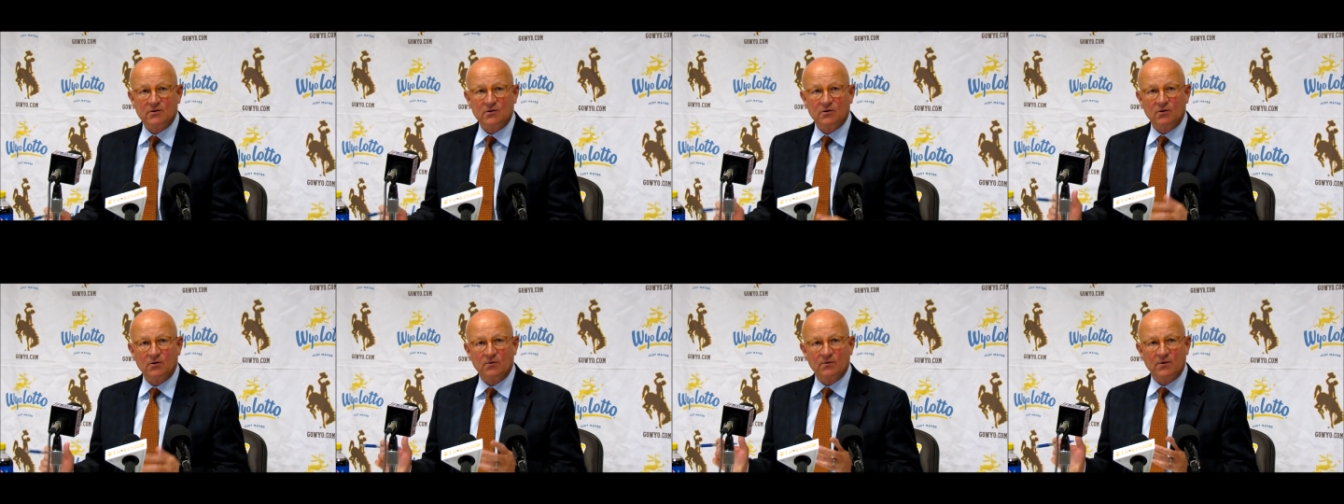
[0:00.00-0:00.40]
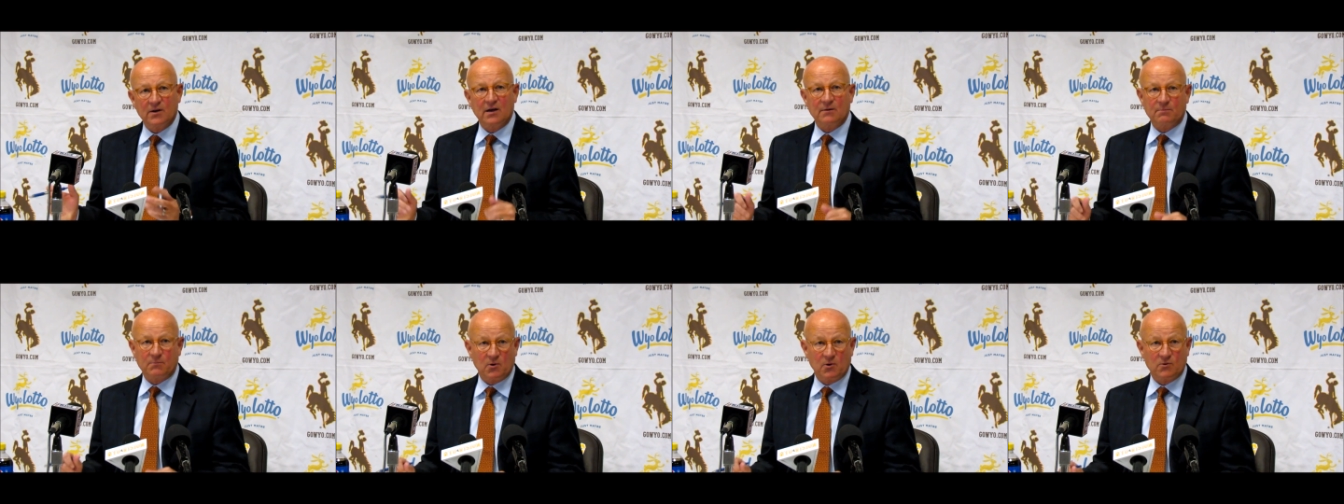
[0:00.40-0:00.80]
so
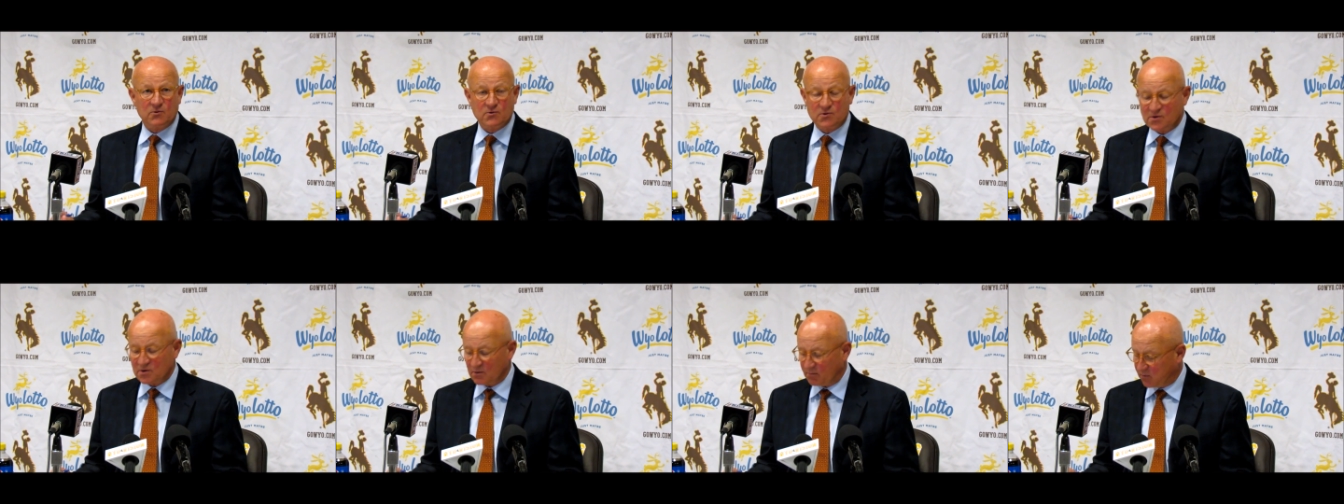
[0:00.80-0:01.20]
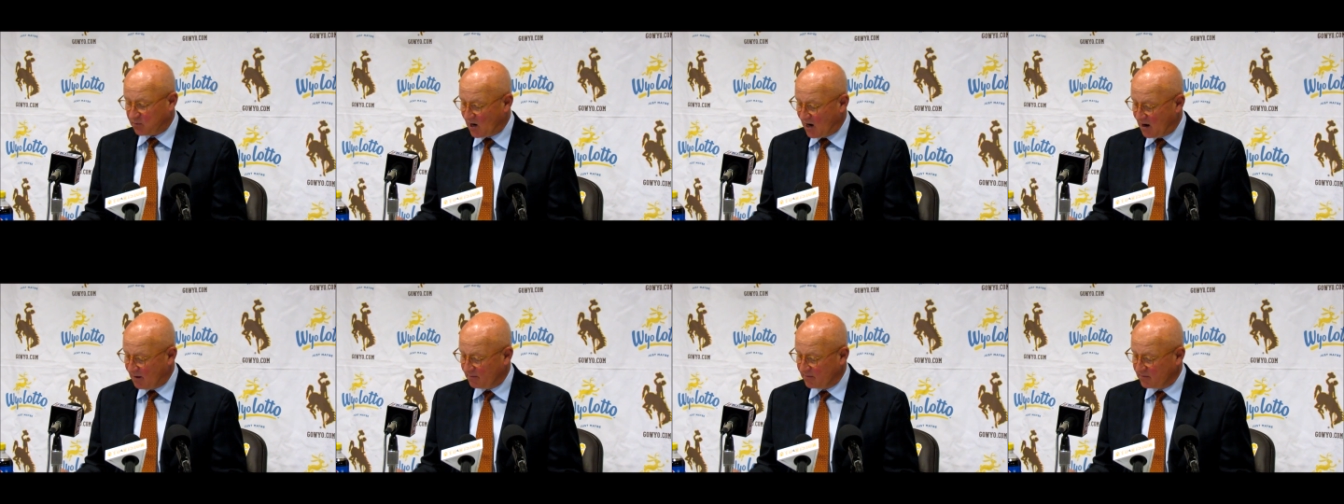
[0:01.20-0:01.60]
that poses a
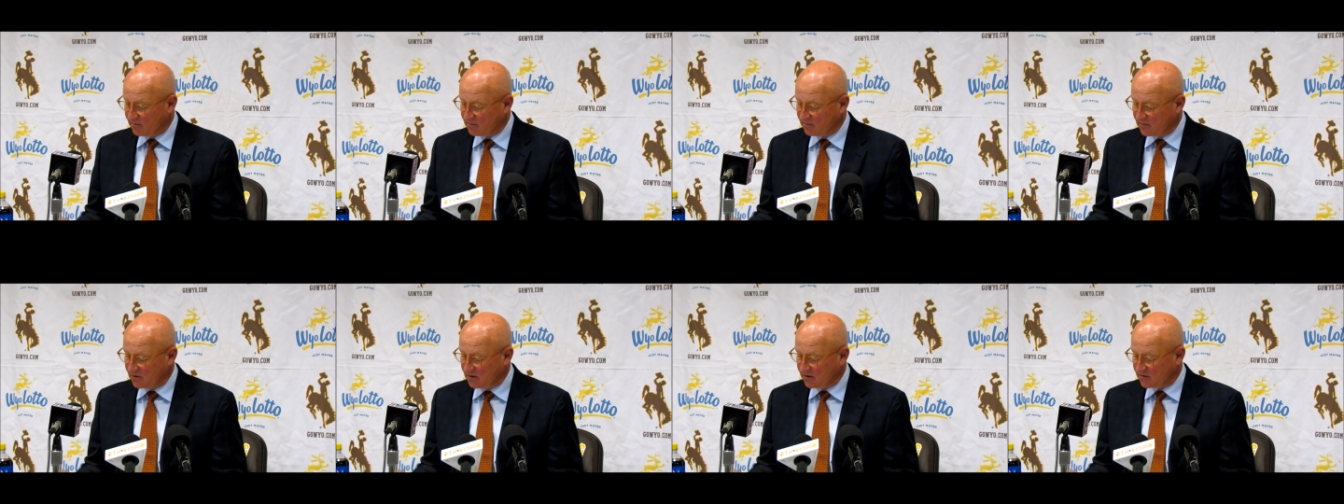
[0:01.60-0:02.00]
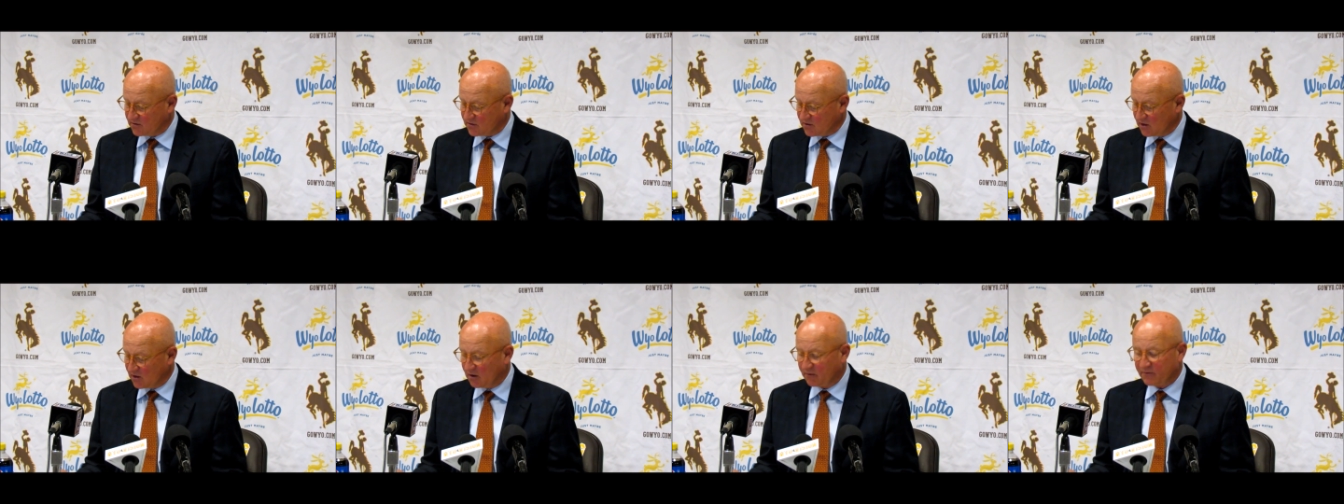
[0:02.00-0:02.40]
problem in
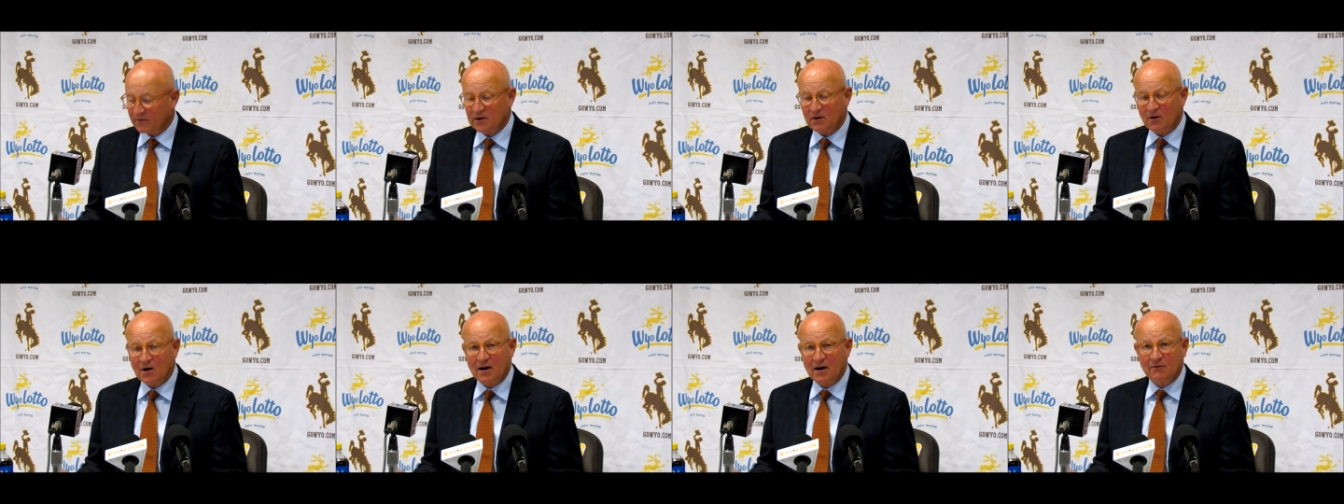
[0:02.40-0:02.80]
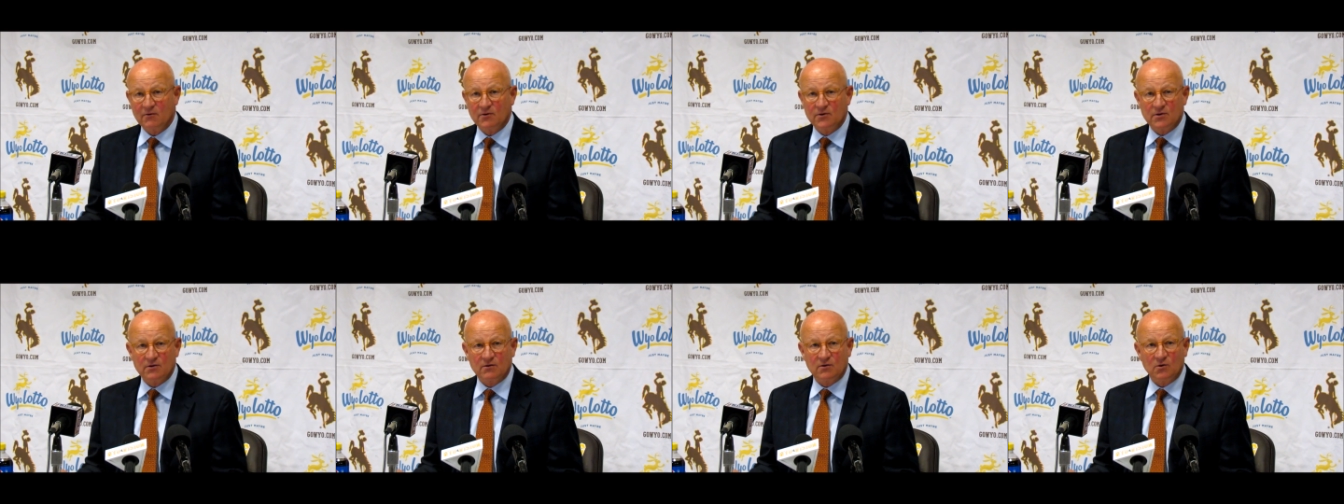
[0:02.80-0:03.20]
itself, and they're
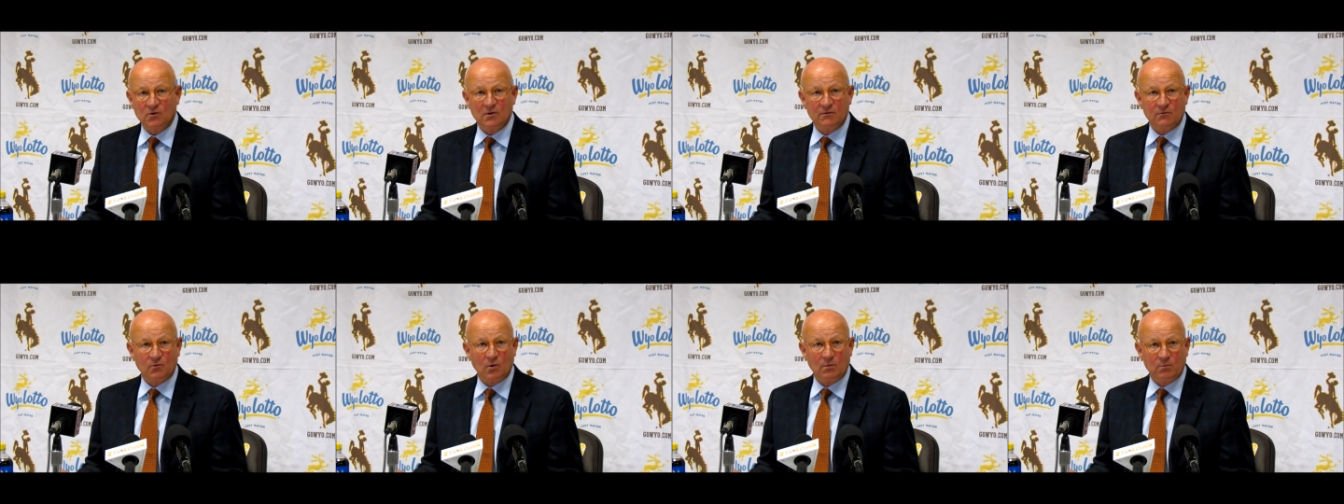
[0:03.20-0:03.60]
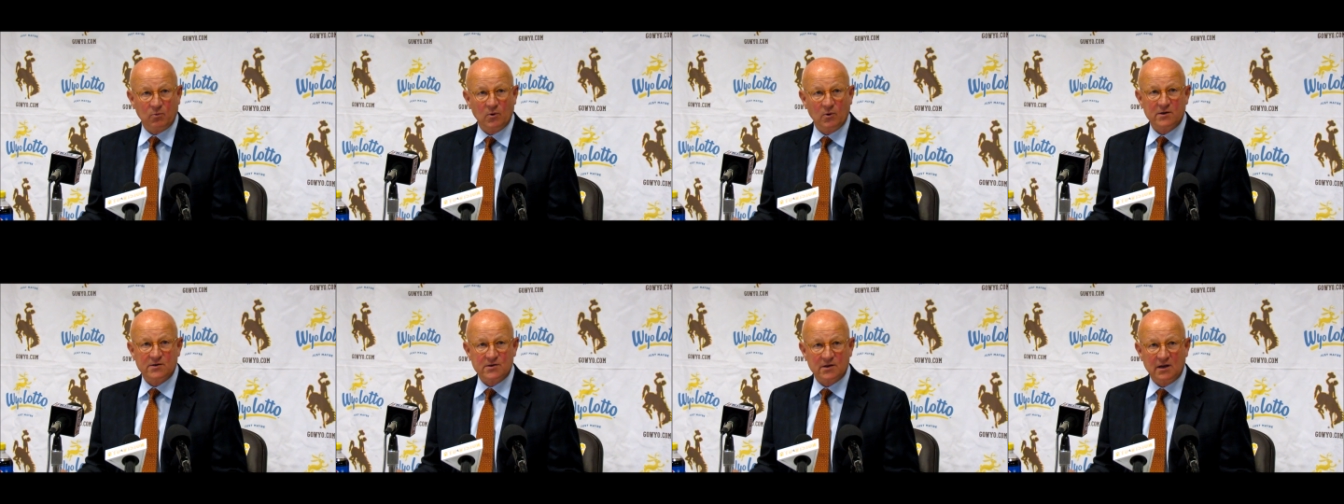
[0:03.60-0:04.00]
averaging 34
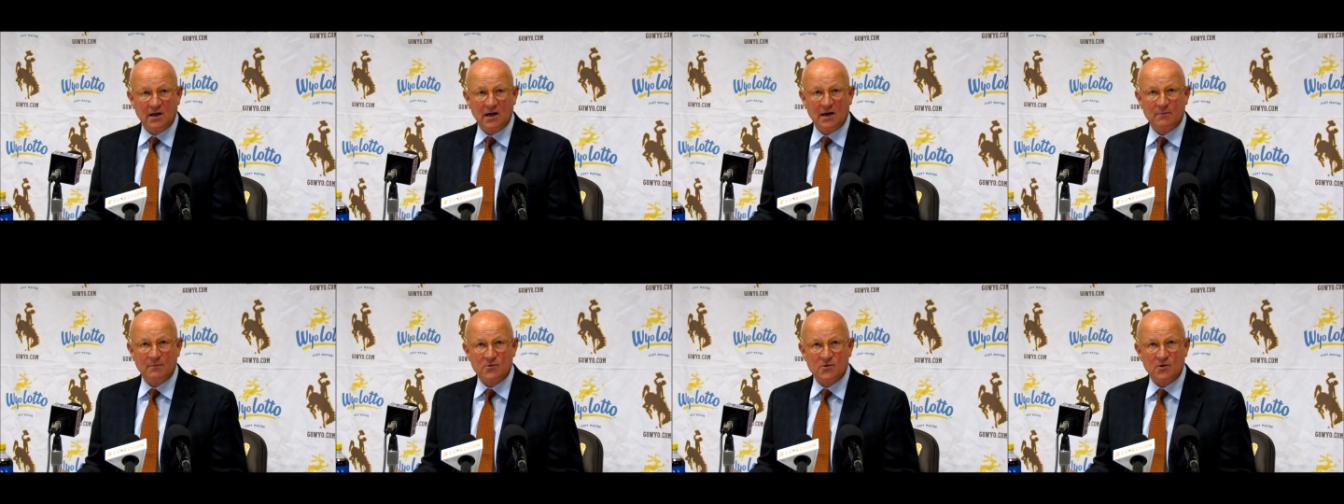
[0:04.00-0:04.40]
points a game.